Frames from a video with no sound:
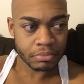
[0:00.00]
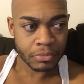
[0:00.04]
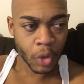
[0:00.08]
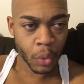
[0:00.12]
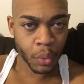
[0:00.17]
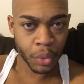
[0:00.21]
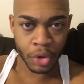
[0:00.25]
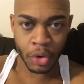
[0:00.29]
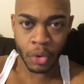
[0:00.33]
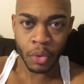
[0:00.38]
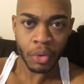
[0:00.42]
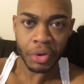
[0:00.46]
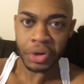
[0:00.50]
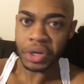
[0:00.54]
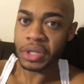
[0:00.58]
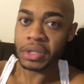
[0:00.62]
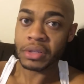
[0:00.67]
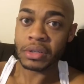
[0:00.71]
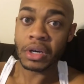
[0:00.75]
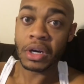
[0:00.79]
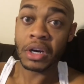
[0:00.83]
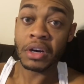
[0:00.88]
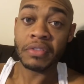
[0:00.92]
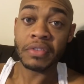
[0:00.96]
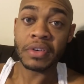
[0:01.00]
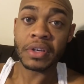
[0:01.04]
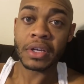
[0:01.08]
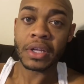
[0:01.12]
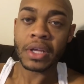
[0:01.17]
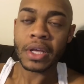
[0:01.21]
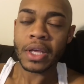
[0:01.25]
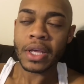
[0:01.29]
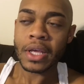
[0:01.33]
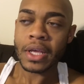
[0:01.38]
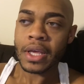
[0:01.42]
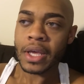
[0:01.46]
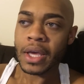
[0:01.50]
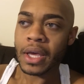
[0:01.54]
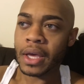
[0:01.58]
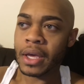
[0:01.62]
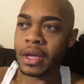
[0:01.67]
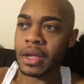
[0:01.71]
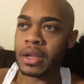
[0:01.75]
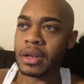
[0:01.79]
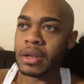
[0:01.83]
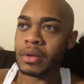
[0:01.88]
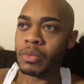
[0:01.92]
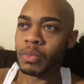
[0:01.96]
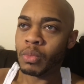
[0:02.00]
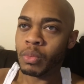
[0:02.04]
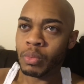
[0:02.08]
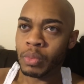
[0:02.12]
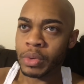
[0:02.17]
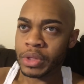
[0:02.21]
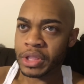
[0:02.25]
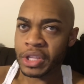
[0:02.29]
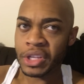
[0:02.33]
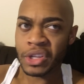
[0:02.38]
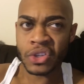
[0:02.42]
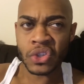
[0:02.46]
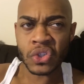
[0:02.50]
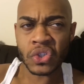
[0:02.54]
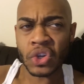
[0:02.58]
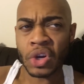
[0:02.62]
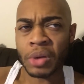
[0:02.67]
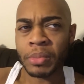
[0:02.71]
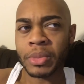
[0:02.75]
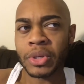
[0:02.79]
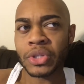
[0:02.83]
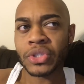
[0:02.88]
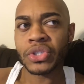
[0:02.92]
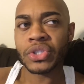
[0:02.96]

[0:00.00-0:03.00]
recording of it. And within the sermon,